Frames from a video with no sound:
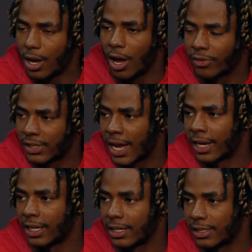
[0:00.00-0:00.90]
offside
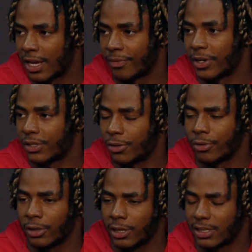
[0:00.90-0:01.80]
against FSU, and
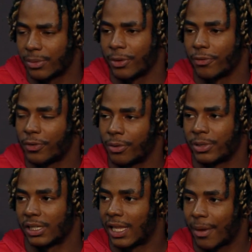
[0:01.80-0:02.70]
you can see me on film
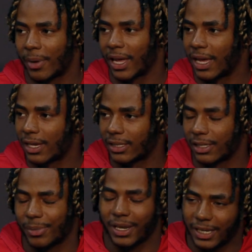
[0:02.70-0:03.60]
just clap my hands because
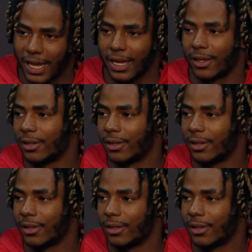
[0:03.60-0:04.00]
I'm like, dang.